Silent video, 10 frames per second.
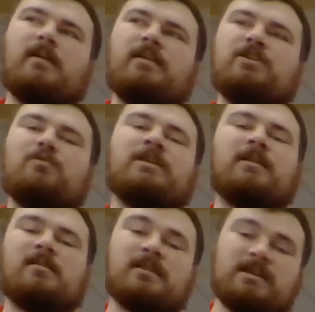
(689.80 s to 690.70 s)
you can
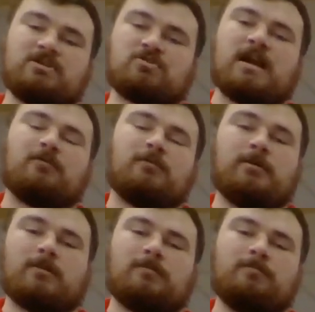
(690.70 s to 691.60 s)
at least try to
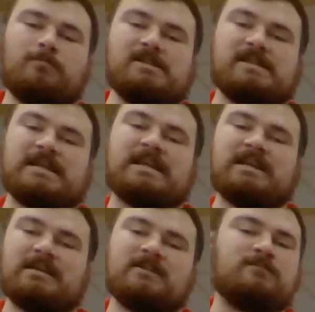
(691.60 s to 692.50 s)
remember
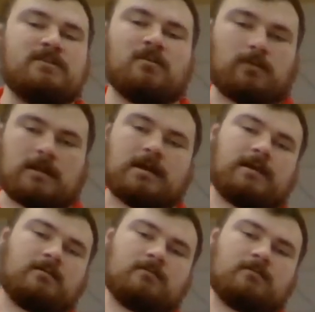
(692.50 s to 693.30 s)
D is middle line.